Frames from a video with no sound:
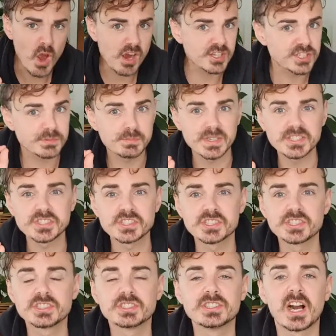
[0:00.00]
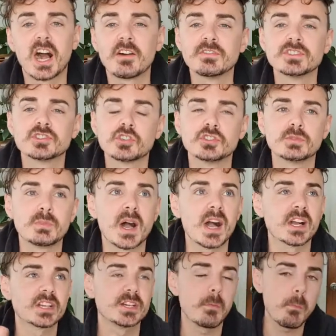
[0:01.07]
especially to others on the
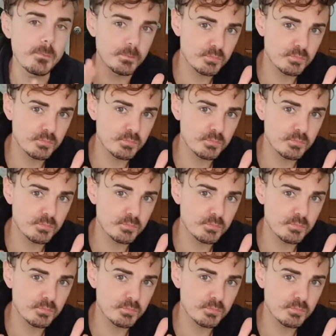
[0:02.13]
market,